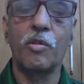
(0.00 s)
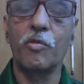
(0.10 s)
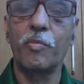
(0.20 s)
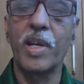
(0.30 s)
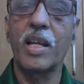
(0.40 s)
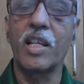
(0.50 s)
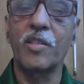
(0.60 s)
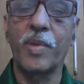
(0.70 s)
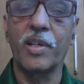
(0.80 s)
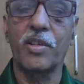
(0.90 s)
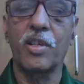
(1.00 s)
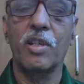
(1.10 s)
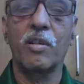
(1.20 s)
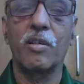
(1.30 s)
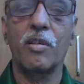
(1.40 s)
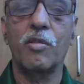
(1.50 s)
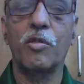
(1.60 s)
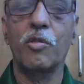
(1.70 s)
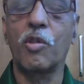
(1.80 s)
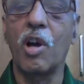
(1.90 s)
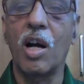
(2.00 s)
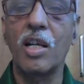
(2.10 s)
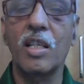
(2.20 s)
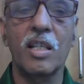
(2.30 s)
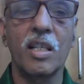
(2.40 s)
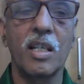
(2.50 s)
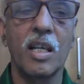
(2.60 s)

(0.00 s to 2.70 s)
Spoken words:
to pay respects to gods